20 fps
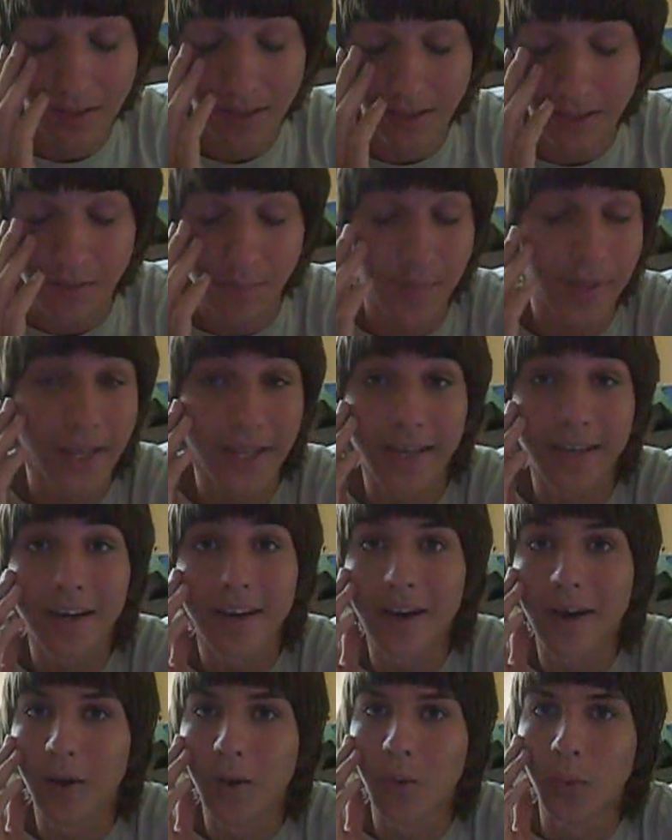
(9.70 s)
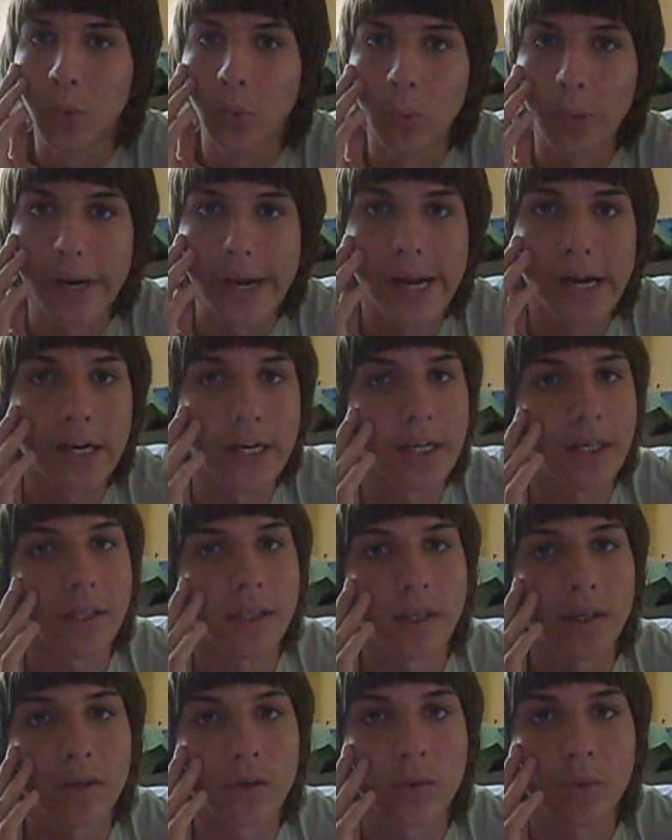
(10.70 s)
it's been a
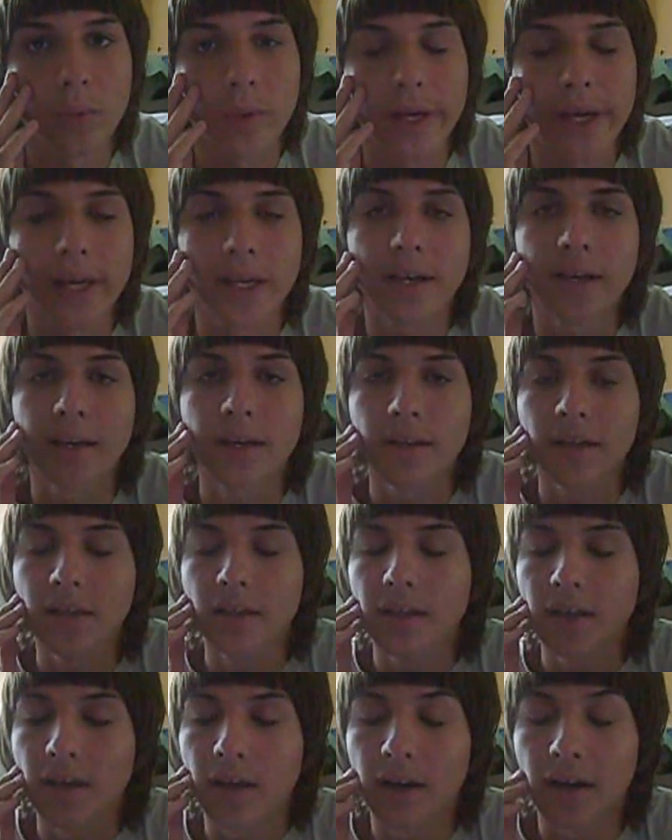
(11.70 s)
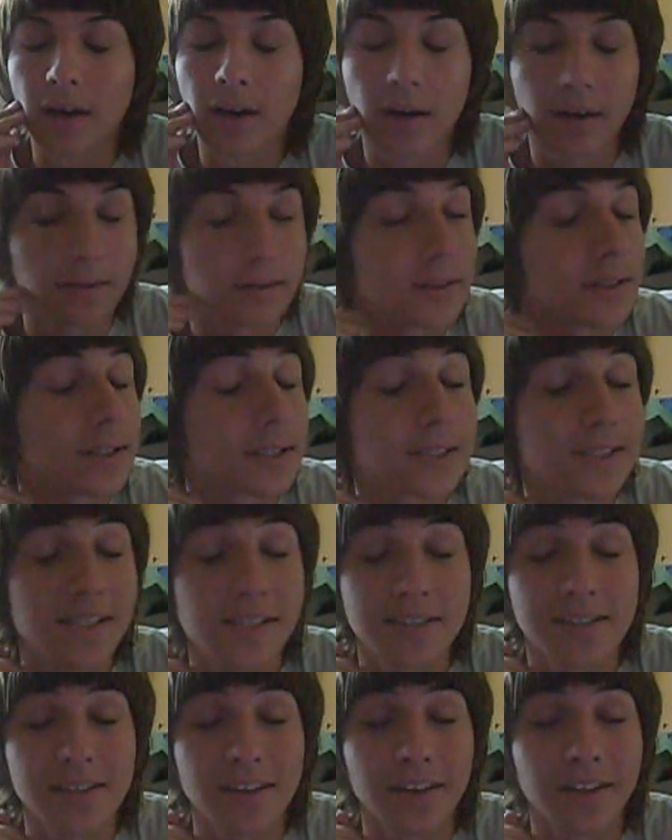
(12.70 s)
weird week.
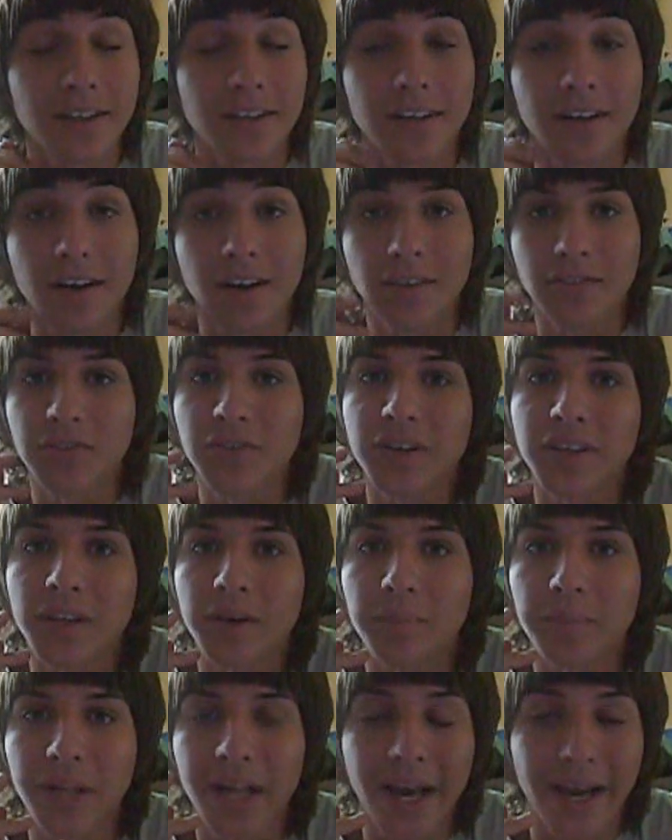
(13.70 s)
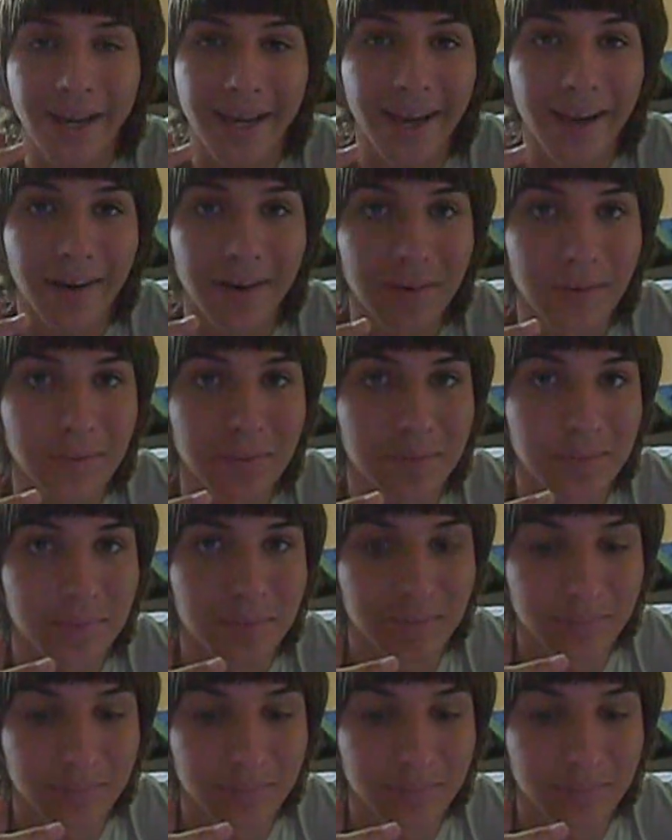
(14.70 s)
Started off with a blackout.